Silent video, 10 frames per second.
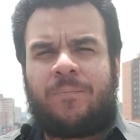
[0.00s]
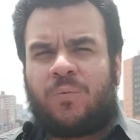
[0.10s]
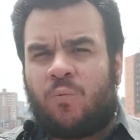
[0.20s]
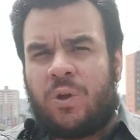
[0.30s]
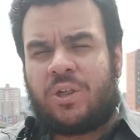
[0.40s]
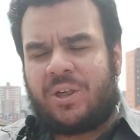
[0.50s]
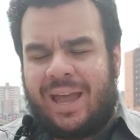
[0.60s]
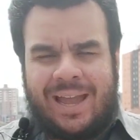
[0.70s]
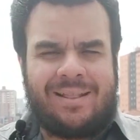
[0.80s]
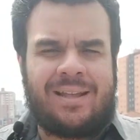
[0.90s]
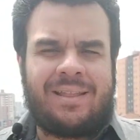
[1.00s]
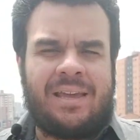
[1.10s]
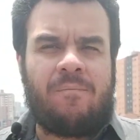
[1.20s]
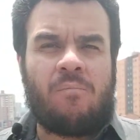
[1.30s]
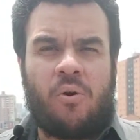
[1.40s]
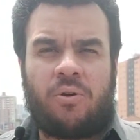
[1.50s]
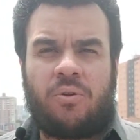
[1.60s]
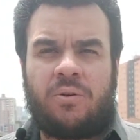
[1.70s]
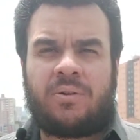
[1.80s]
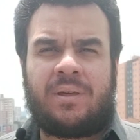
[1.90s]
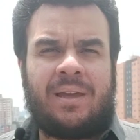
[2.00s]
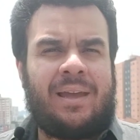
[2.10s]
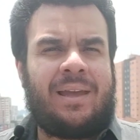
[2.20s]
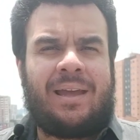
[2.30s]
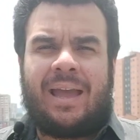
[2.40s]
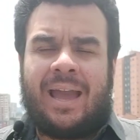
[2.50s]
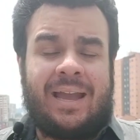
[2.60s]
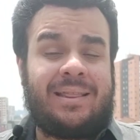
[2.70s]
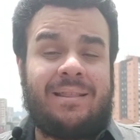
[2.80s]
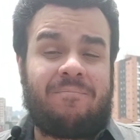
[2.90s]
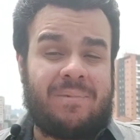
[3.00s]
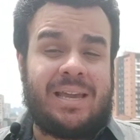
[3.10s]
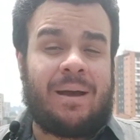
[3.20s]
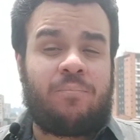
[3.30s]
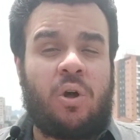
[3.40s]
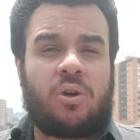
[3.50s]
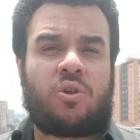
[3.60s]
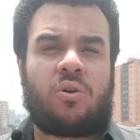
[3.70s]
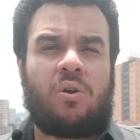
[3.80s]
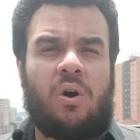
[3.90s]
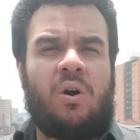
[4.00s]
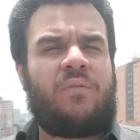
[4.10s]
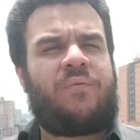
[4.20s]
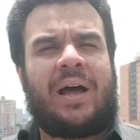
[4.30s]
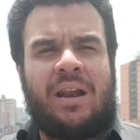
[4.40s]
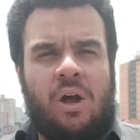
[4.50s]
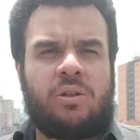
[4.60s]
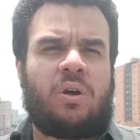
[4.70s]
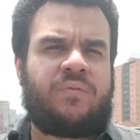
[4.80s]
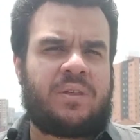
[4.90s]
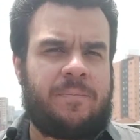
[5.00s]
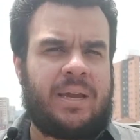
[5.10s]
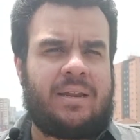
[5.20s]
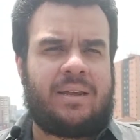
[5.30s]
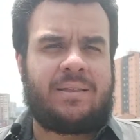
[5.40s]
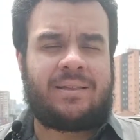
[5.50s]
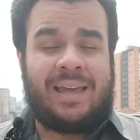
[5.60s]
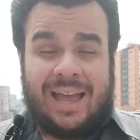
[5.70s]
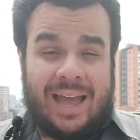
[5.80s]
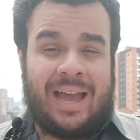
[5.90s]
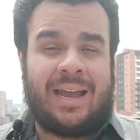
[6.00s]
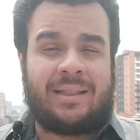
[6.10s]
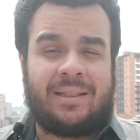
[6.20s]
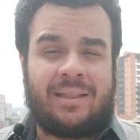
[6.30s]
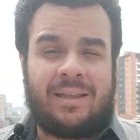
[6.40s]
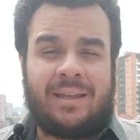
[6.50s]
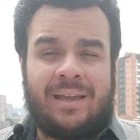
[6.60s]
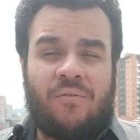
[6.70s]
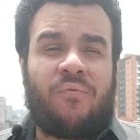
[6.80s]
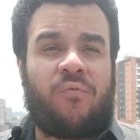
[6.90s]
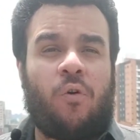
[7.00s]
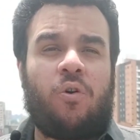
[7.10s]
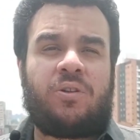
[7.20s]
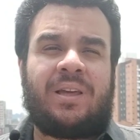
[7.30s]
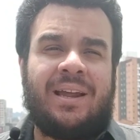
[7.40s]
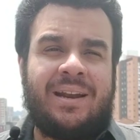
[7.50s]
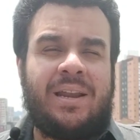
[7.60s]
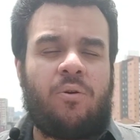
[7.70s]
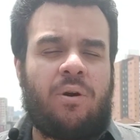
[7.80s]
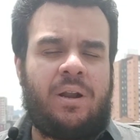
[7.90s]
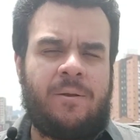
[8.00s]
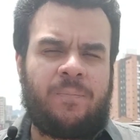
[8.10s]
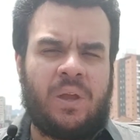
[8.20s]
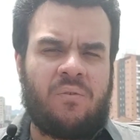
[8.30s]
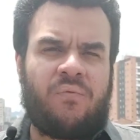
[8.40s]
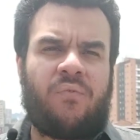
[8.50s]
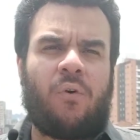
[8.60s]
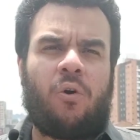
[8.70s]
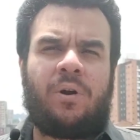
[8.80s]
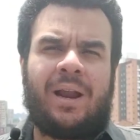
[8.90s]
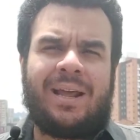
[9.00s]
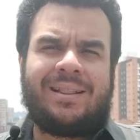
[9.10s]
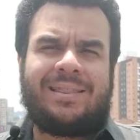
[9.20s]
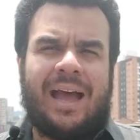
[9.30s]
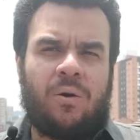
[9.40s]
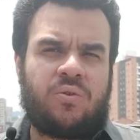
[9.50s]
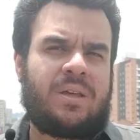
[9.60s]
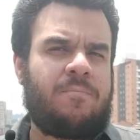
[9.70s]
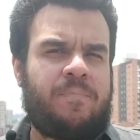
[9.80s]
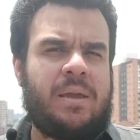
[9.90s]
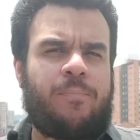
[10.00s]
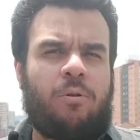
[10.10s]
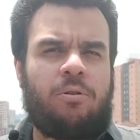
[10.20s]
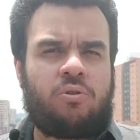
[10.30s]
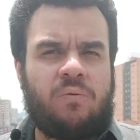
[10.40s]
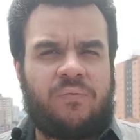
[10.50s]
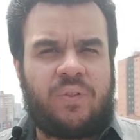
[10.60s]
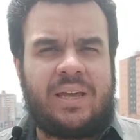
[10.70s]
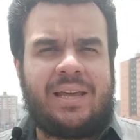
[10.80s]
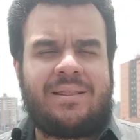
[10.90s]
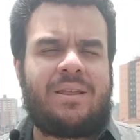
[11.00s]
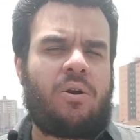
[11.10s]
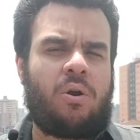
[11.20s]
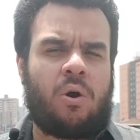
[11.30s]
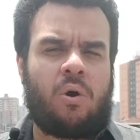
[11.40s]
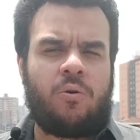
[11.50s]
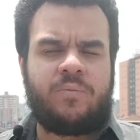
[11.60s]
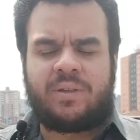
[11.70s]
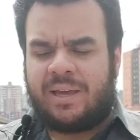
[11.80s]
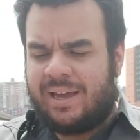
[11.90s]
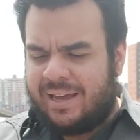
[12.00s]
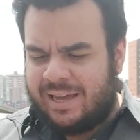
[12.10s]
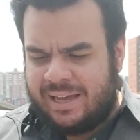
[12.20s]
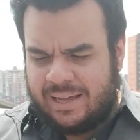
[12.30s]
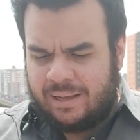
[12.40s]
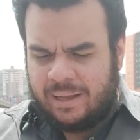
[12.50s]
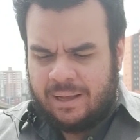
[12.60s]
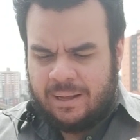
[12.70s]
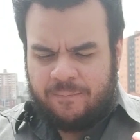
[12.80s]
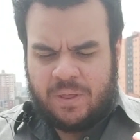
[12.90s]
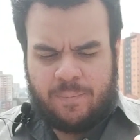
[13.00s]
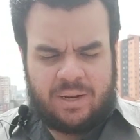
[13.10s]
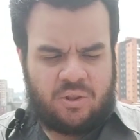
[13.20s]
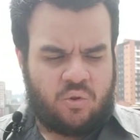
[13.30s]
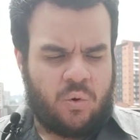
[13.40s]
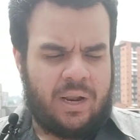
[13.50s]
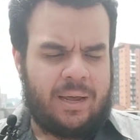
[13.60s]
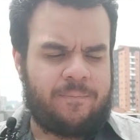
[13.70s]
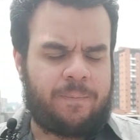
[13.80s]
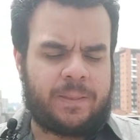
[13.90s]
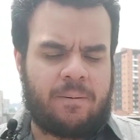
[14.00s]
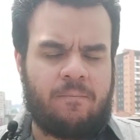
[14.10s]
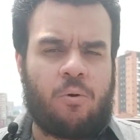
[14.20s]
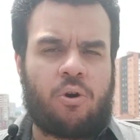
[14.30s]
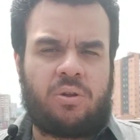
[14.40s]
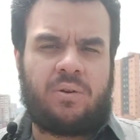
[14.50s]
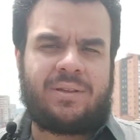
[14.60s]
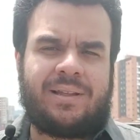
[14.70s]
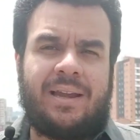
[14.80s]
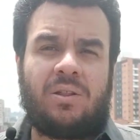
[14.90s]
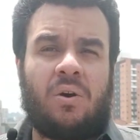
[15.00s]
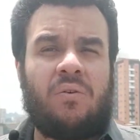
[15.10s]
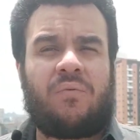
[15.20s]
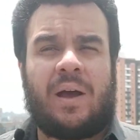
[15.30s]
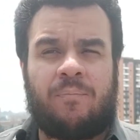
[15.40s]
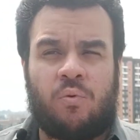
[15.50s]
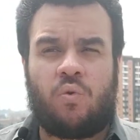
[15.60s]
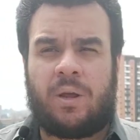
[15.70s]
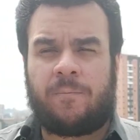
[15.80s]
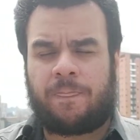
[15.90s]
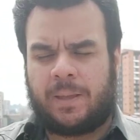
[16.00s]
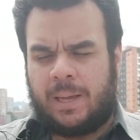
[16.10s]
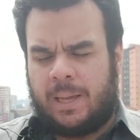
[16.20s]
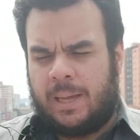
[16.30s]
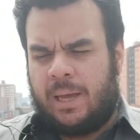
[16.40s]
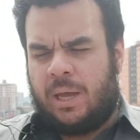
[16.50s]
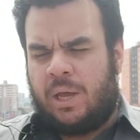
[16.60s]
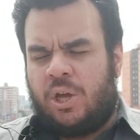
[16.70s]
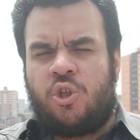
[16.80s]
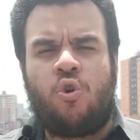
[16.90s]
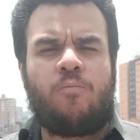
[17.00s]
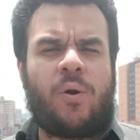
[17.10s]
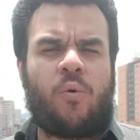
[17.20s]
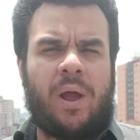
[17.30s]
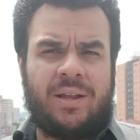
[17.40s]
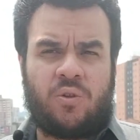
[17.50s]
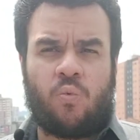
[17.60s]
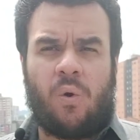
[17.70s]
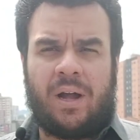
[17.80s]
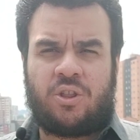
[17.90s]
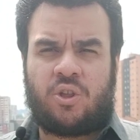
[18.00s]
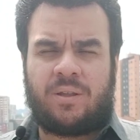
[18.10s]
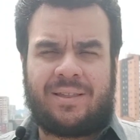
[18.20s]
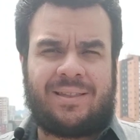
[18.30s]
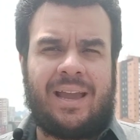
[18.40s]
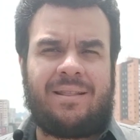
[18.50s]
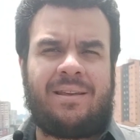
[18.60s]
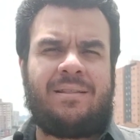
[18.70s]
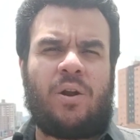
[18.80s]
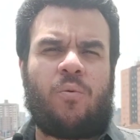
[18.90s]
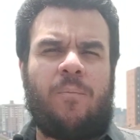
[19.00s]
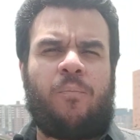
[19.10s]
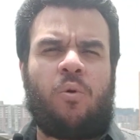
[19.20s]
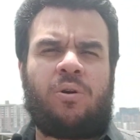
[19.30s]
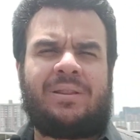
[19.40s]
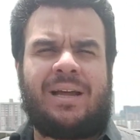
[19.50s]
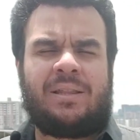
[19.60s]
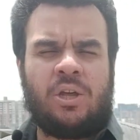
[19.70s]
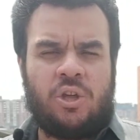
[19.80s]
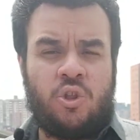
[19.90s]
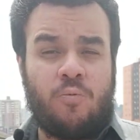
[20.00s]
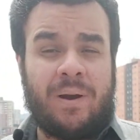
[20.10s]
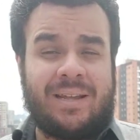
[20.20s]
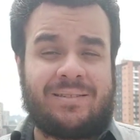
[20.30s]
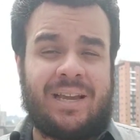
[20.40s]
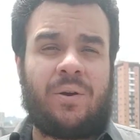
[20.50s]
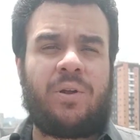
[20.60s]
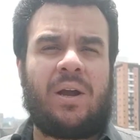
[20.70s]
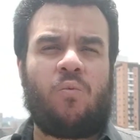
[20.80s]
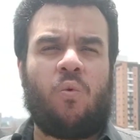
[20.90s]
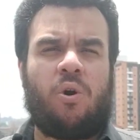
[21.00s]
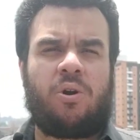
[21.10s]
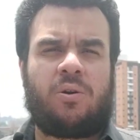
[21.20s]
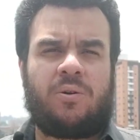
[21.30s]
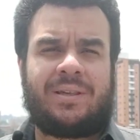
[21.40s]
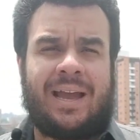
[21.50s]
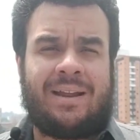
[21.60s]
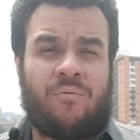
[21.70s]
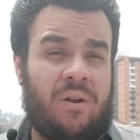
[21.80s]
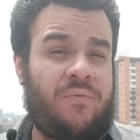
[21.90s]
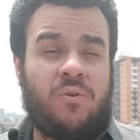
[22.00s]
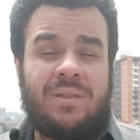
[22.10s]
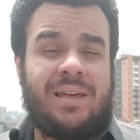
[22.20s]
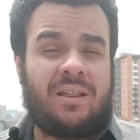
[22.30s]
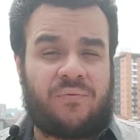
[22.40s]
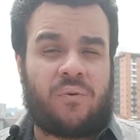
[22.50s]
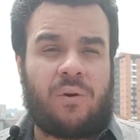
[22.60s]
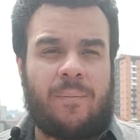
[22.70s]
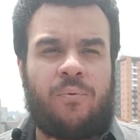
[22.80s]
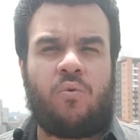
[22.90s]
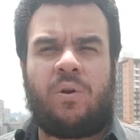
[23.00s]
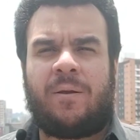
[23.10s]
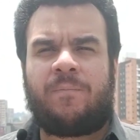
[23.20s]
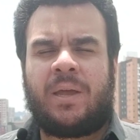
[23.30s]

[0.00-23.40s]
which ended in murders and the abduction of a lot of civilians and forced nearly 4,000 people to flee their homes in the Venezuelan border state of Apure. Human Rights Watch said in the report that humanitarian workers and refugees from Apure